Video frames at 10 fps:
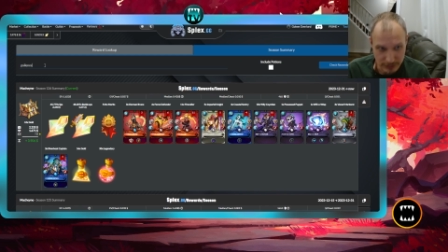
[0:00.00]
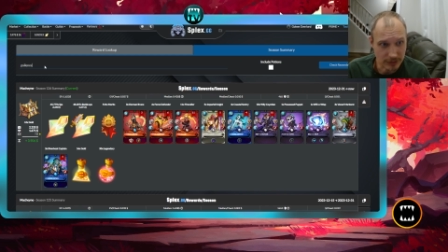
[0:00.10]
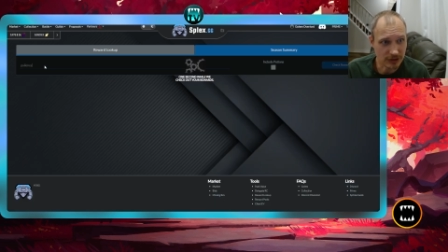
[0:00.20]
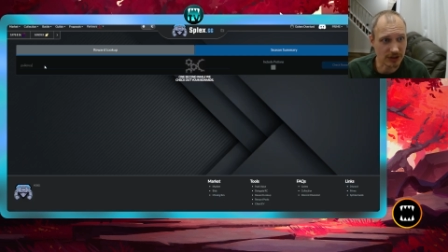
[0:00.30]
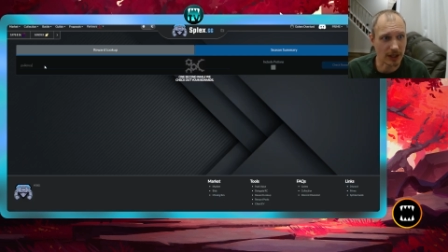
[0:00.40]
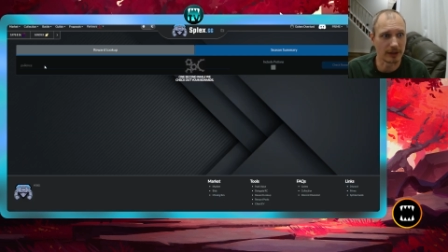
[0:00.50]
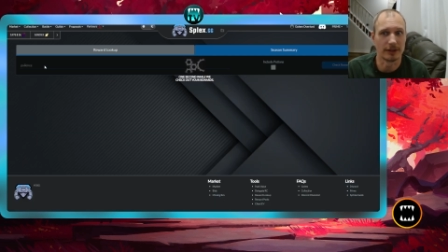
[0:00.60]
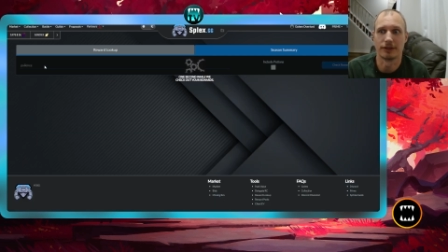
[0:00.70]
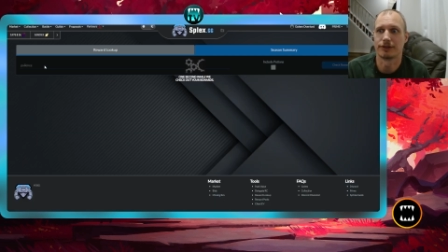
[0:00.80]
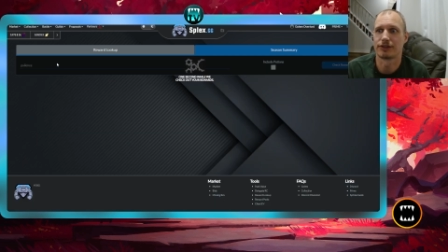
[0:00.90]

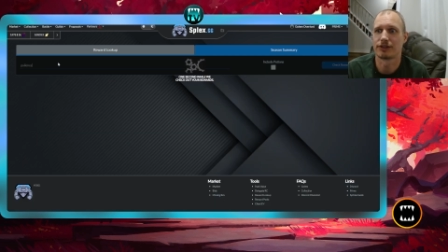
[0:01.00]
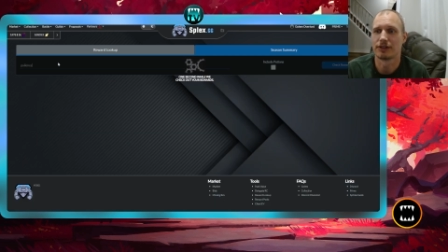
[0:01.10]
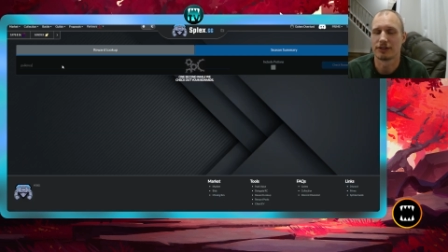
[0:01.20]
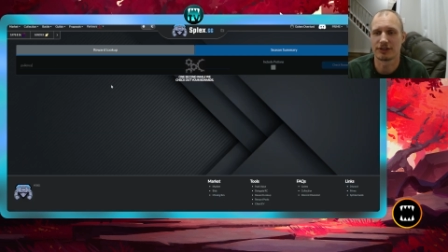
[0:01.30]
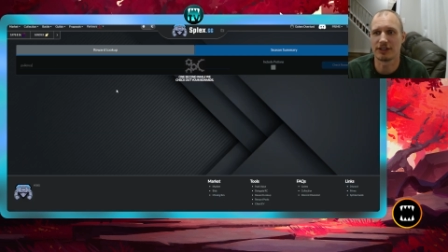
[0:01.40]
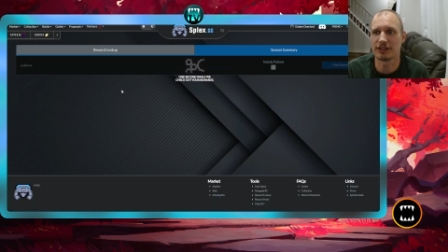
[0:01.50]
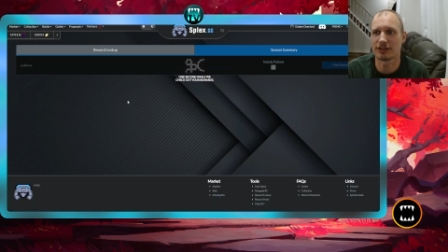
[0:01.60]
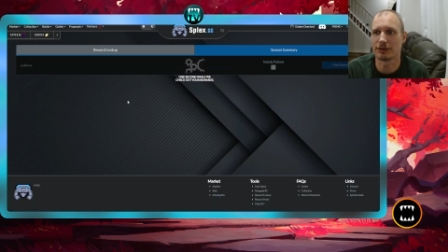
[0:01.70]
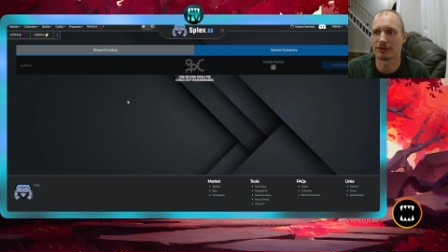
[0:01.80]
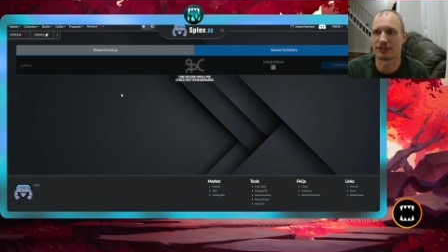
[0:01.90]
Silence.
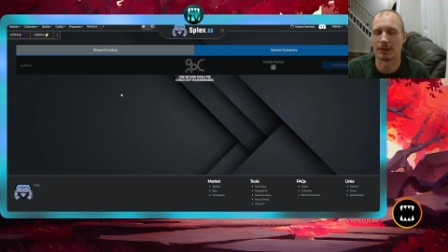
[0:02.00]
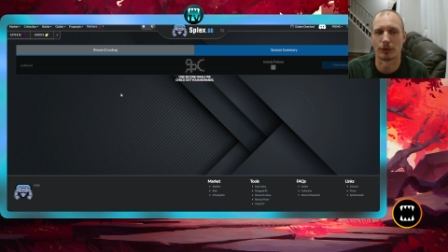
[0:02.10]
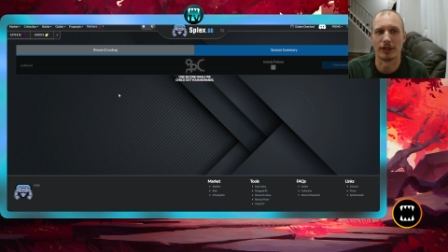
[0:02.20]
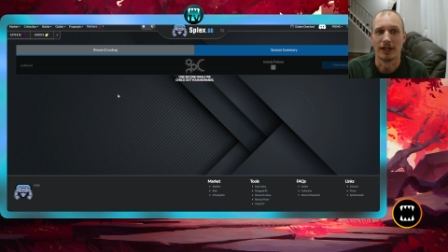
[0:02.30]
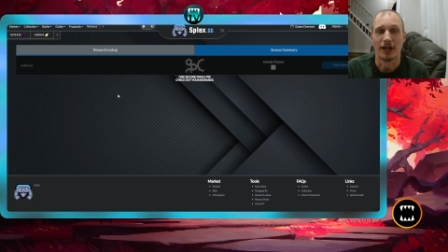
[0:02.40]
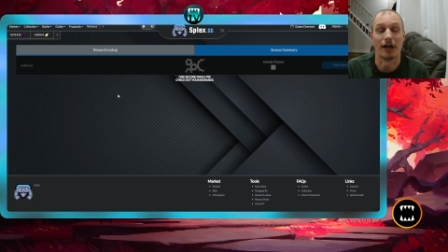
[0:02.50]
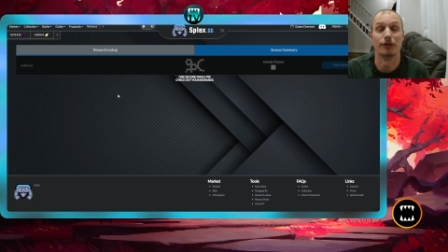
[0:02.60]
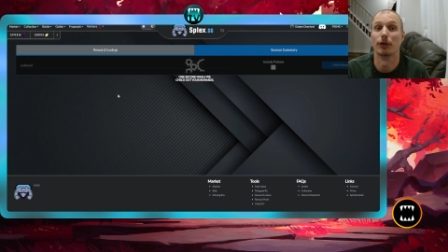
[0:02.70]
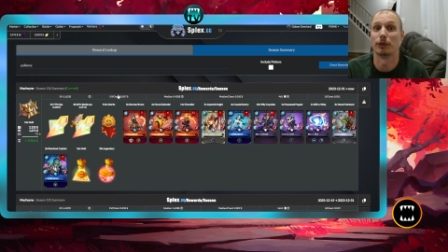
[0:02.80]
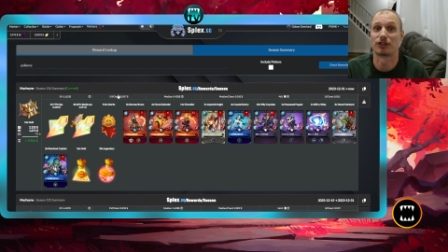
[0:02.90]
Seasonal summary. I
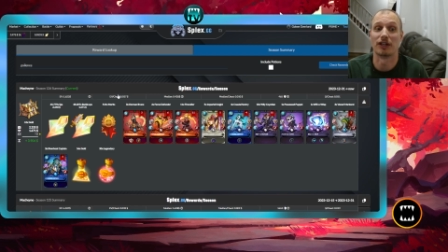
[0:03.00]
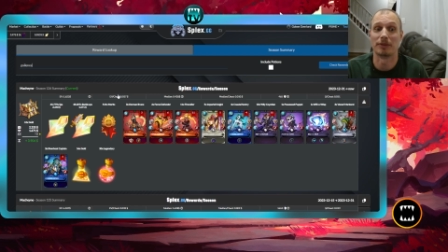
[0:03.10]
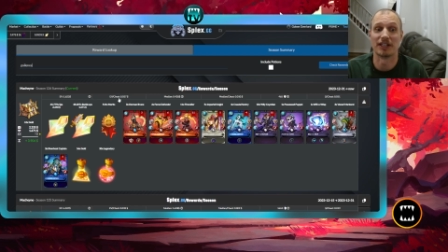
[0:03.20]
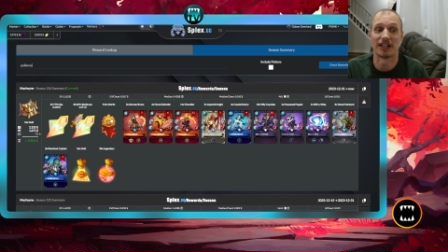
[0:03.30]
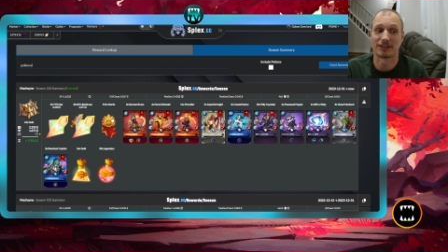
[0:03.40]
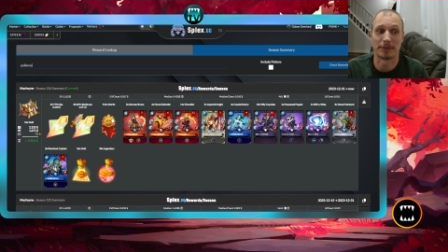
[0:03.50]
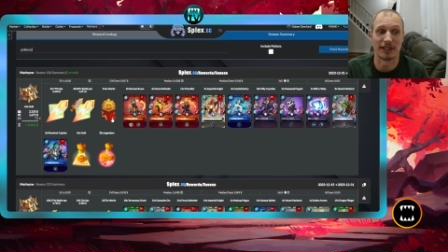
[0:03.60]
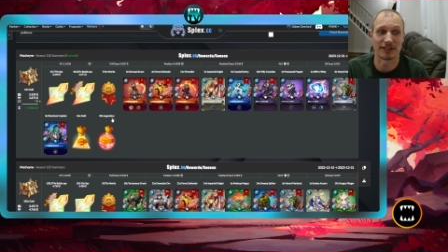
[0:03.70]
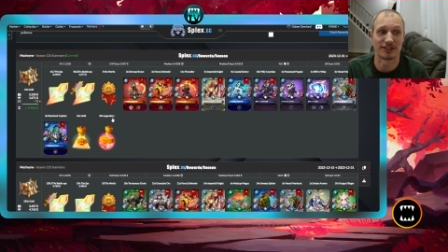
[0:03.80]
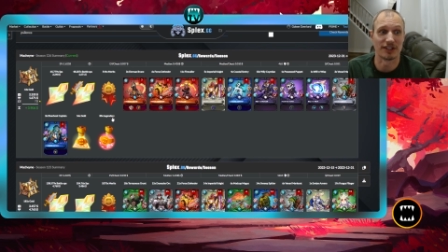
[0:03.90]
know it's going to be an
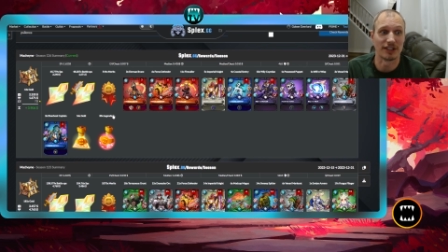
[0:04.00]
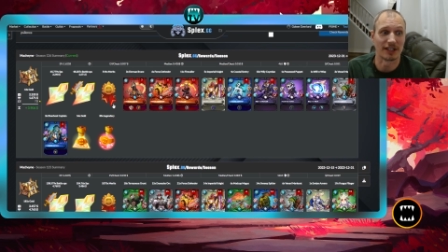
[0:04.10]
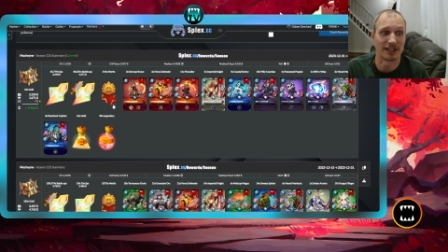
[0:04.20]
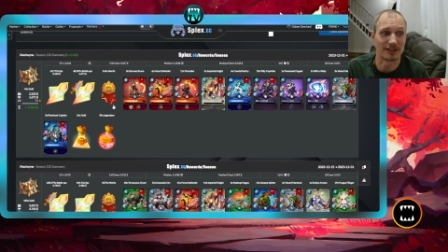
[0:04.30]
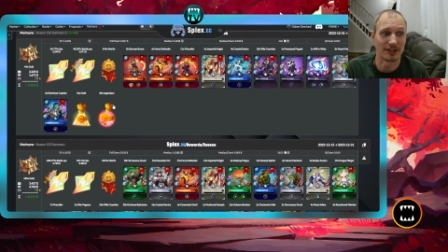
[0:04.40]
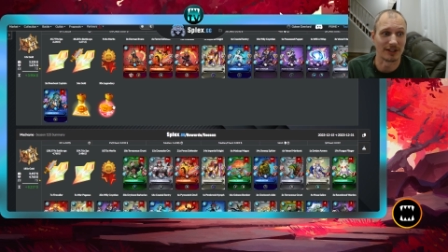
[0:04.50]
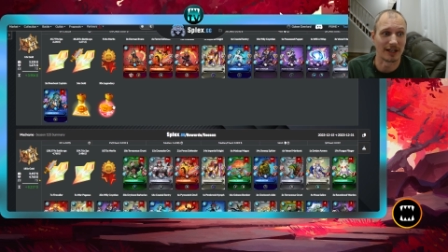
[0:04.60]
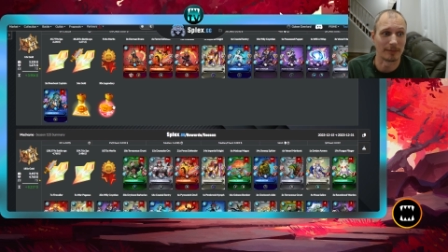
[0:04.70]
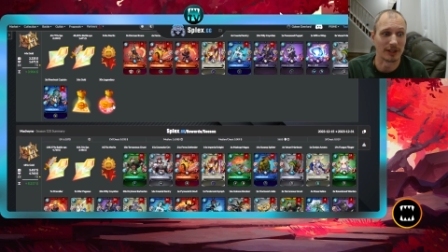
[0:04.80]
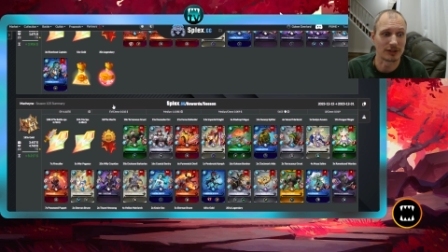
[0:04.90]
SPS city, I can tell you
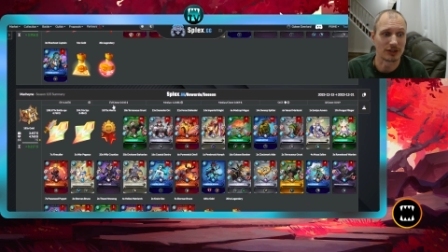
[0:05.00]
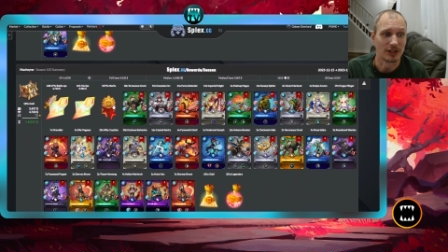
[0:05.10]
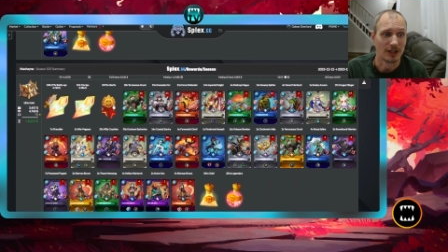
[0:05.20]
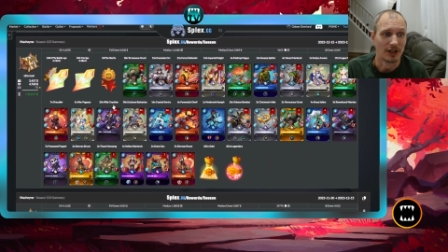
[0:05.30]
that much.